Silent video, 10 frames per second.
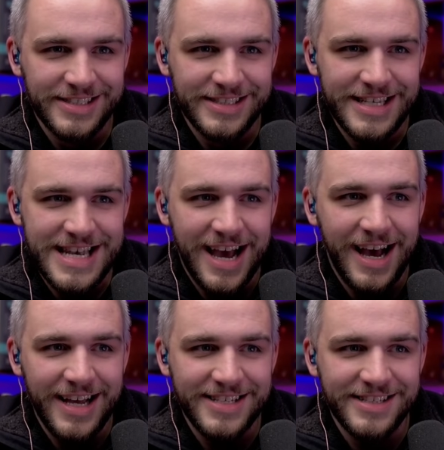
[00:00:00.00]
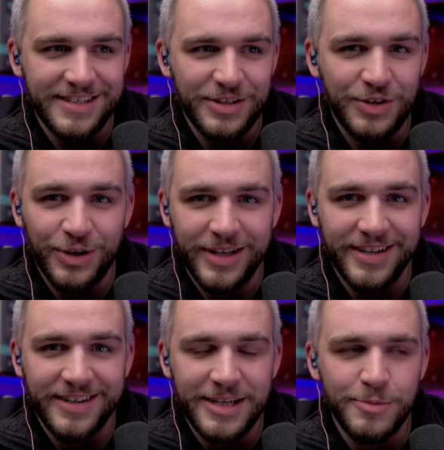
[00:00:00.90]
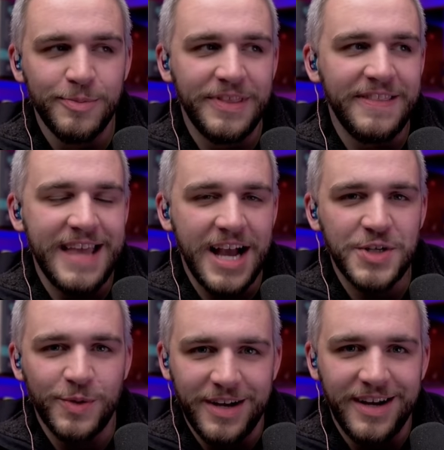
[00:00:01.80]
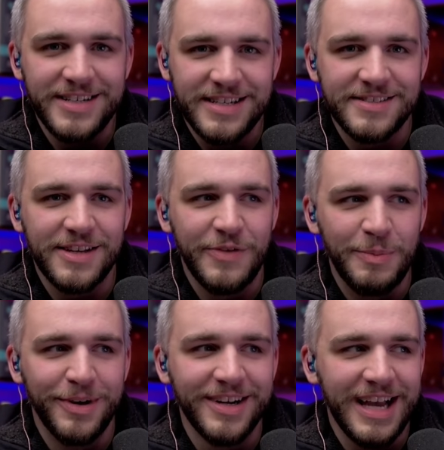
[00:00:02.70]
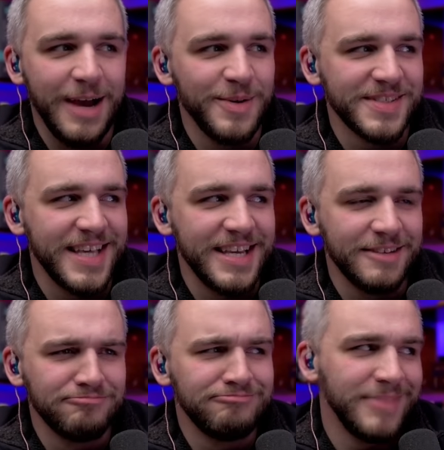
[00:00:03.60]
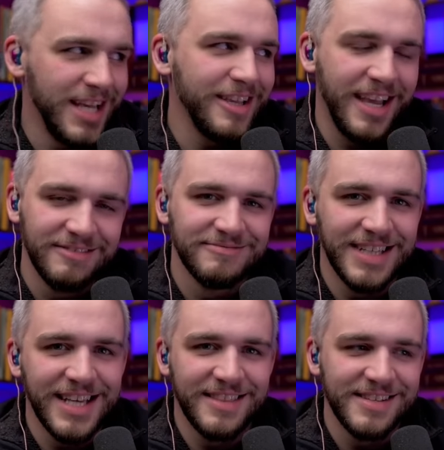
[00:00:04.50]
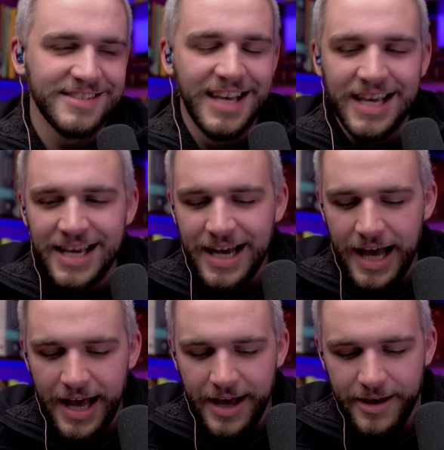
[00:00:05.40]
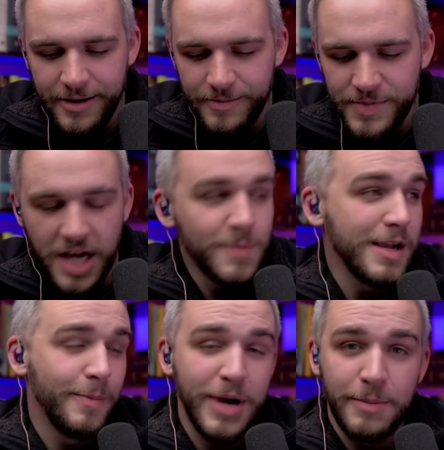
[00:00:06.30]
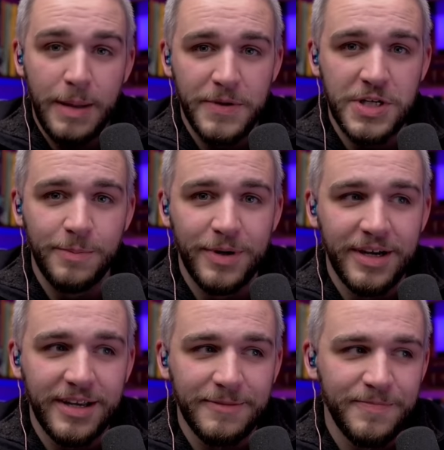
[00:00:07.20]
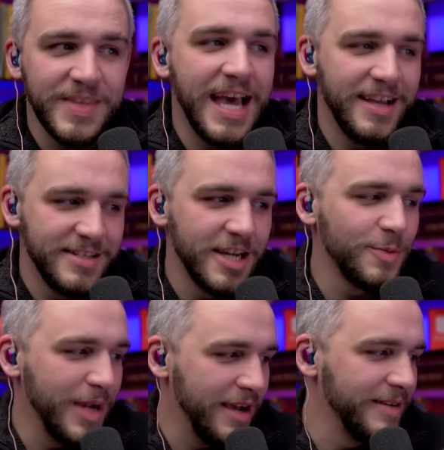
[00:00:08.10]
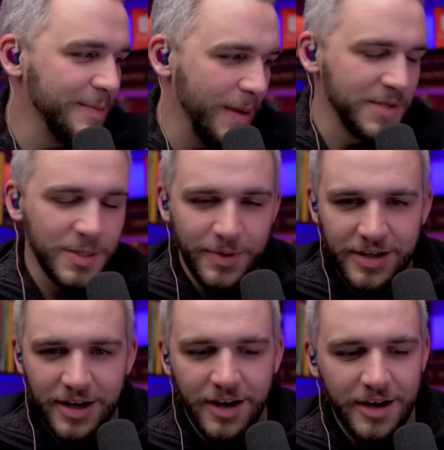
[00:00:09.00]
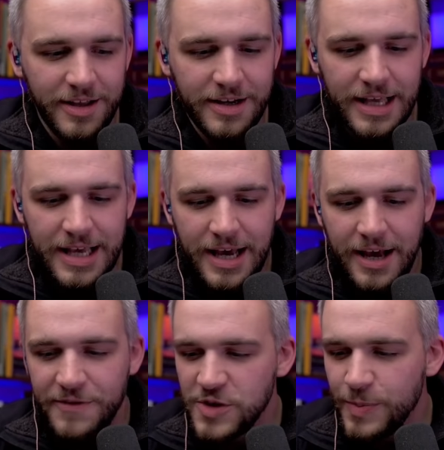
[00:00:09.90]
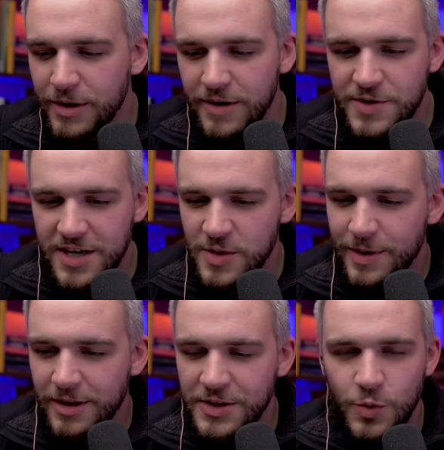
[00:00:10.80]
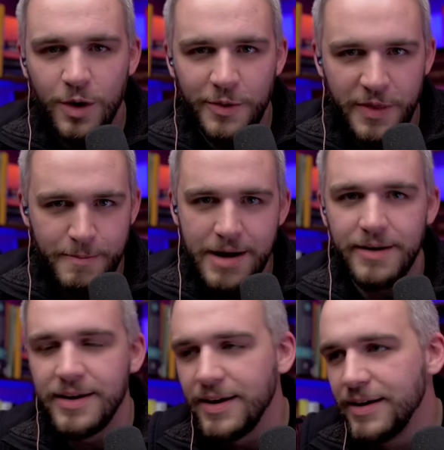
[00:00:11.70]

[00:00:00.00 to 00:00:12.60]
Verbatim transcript: not good. But then the actual contents of the book, I was like, okay, I like this. Dr. Michael Brown published a book. Yeah, Dr. Brown, he published a book on the spirit of Jezebel and its war with America.